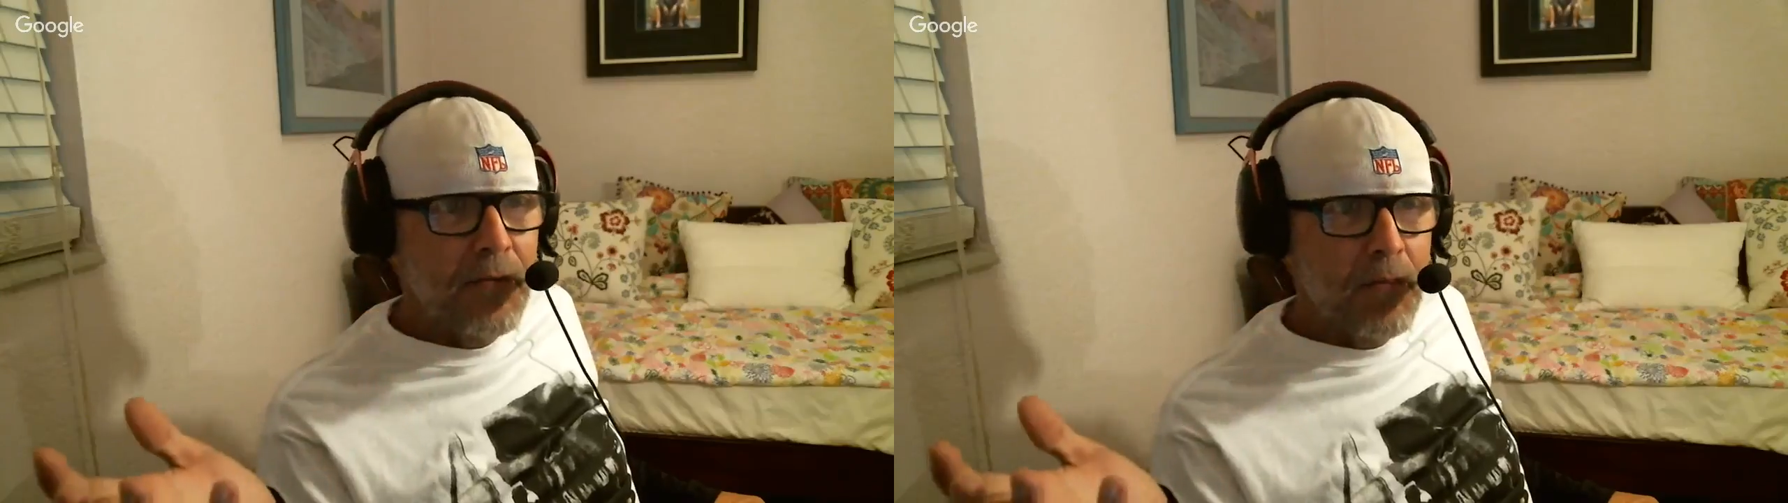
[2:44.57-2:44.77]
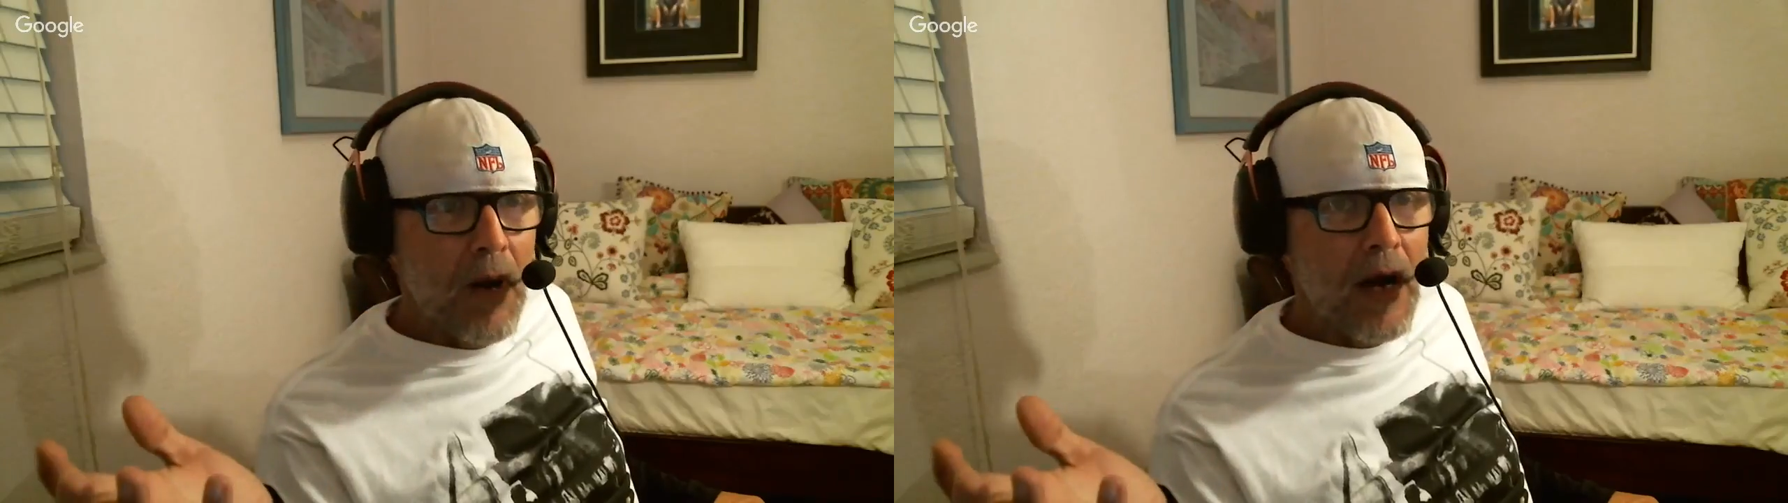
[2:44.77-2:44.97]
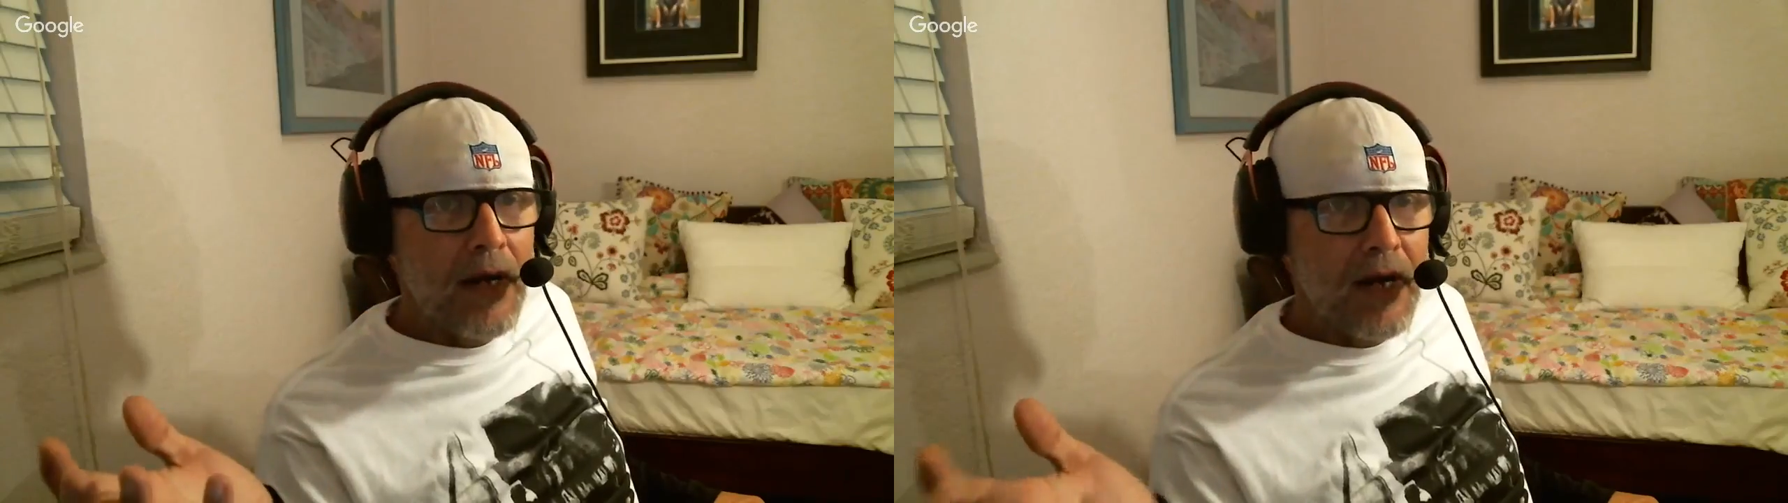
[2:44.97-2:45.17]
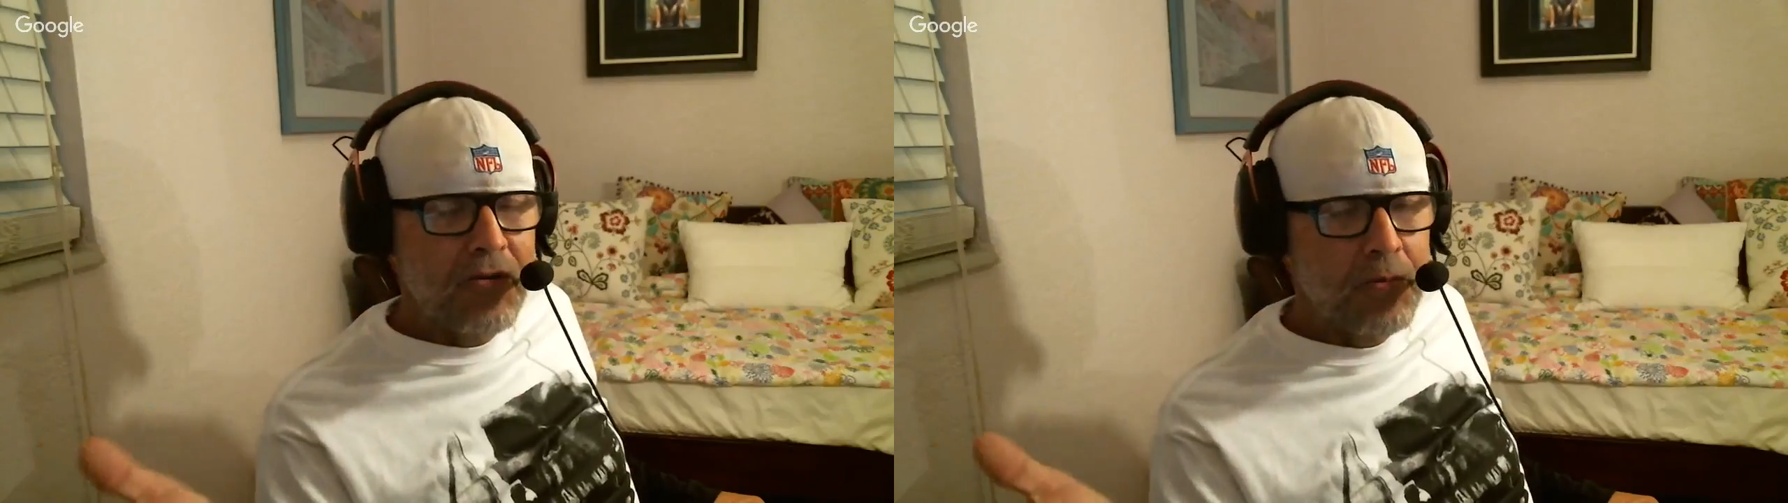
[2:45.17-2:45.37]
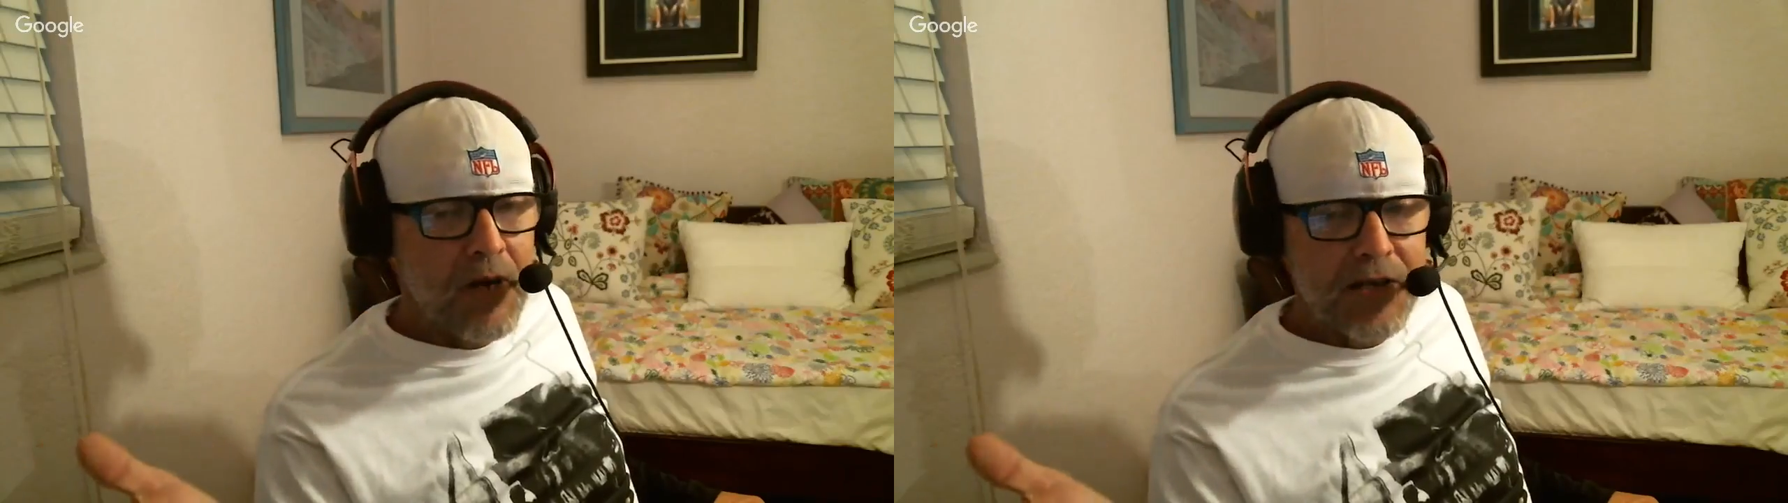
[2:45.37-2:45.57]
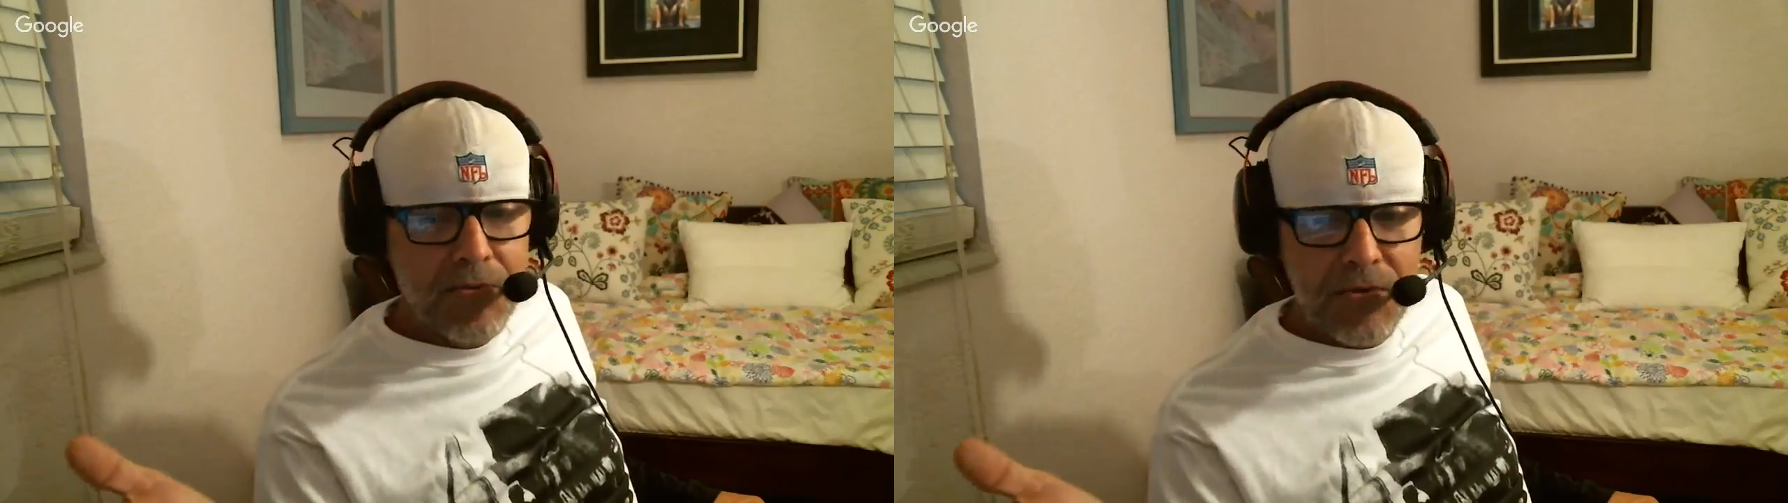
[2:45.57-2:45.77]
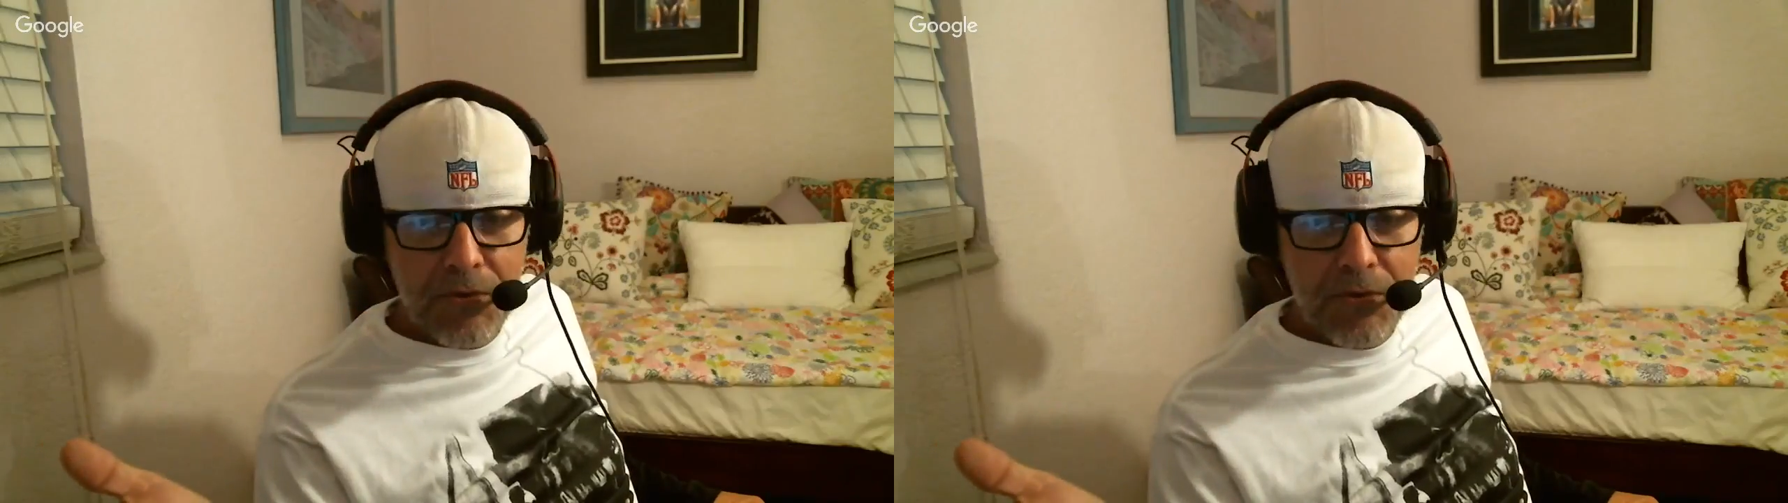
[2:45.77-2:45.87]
my explanation was